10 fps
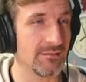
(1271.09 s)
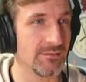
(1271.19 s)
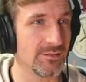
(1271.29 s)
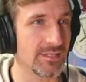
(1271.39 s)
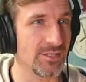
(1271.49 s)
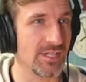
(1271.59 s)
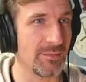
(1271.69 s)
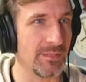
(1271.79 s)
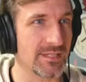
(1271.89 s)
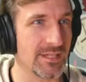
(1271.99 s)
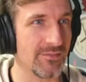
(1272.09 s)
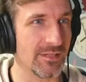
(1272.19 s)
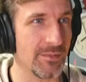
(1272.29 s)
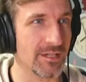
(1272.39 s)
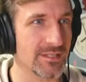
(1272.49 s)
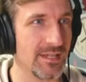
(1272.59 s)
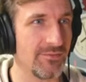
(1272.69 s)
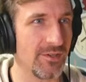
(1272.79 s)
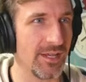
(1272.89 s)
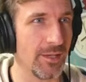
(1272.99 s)
It's got Japanese stuff on the box. Not
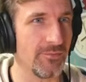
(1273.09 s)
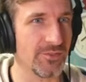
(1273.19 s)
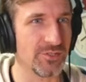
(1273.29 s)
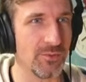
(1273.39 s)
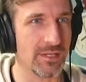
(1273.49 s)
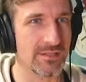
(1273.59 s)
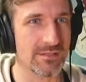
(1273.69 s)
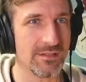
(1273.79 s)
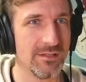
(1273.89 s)
very helpful to us.